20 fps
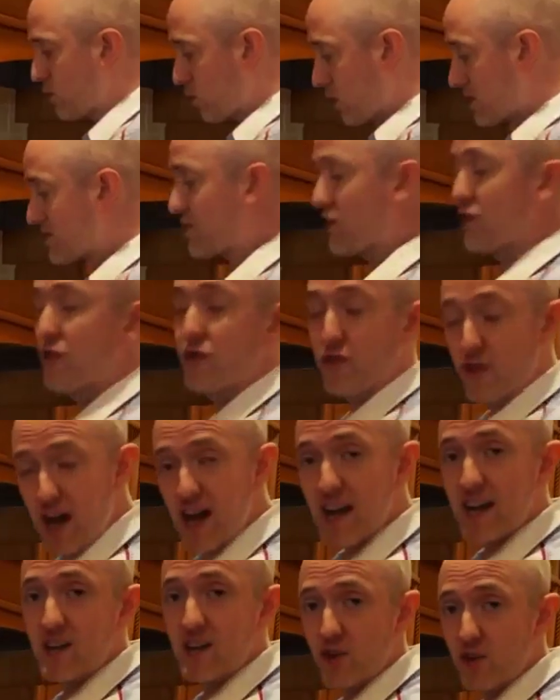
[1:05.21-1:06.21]
Once you
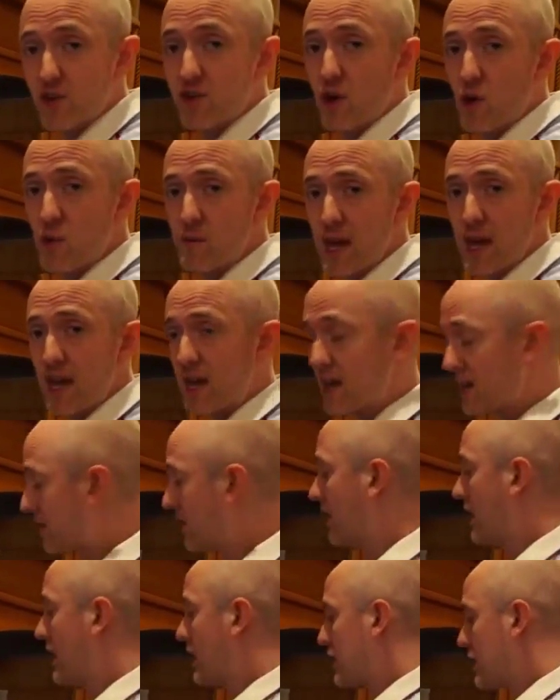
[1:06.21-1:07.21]
find your domain,
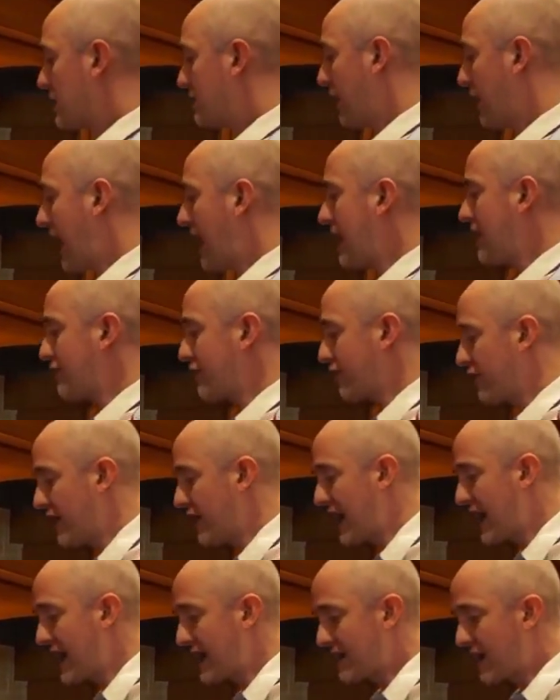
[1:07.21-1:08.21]
you buy it for
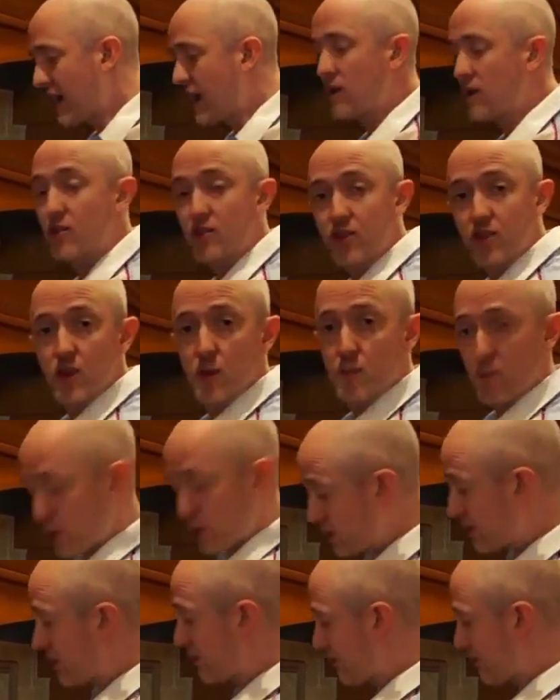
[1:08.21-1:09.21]
$9 and you put it